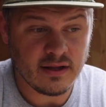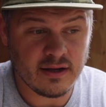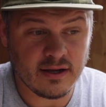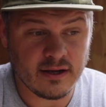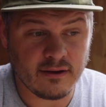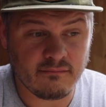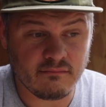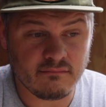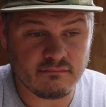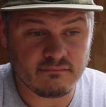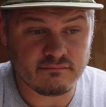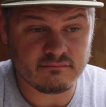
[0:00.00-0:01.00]
Tied
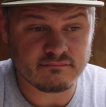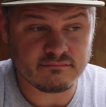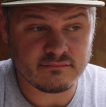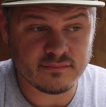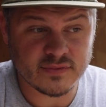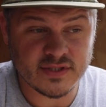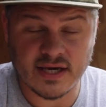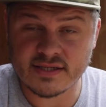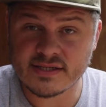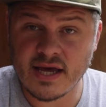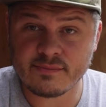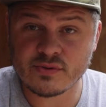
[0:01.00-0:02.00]
a
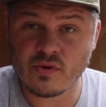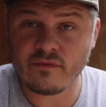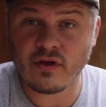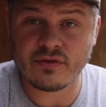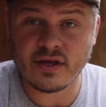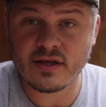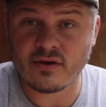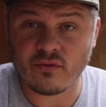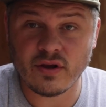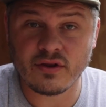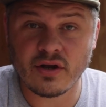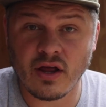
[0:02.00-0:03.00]
snap swivel on the end,
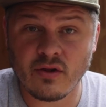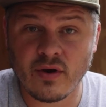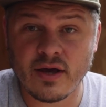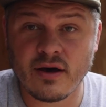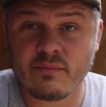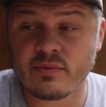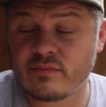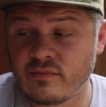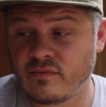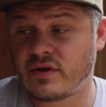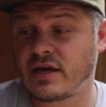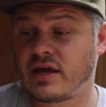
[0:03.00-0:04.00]
reeled it all the way up.
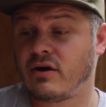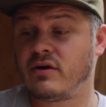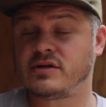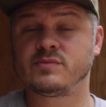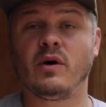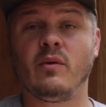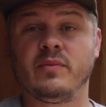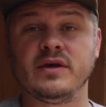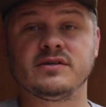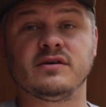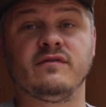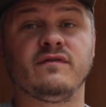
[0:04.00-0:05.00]
Then I carry a small
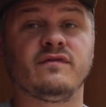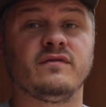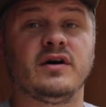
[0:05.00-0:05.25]
piece of